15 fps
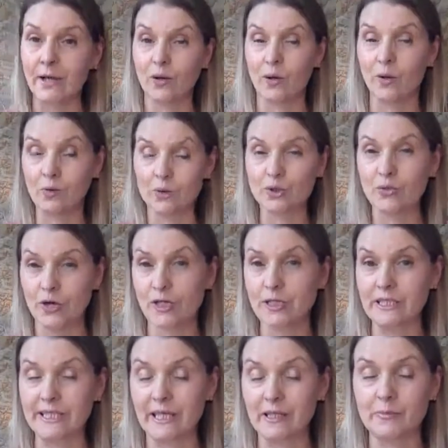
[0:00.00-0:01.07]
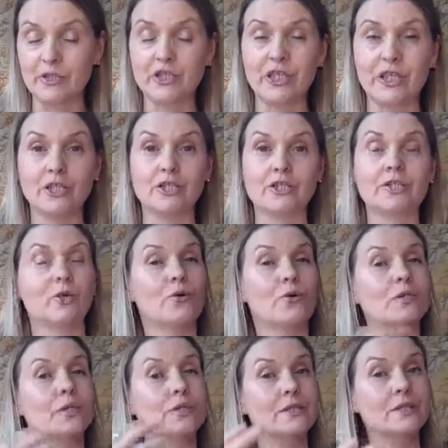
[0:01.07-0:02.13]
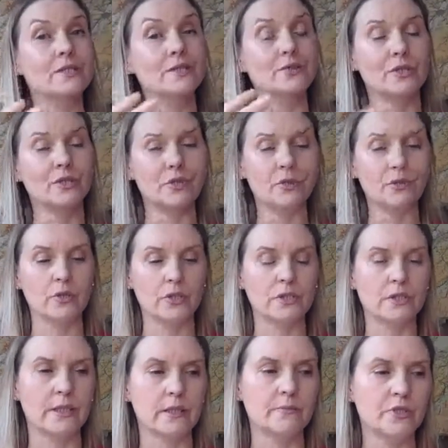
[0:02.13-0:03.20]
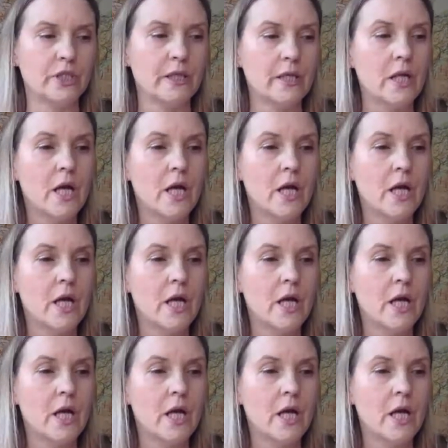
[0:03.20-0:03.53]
also run celebrant training in Scotland, and so I do a lot of celebrant training,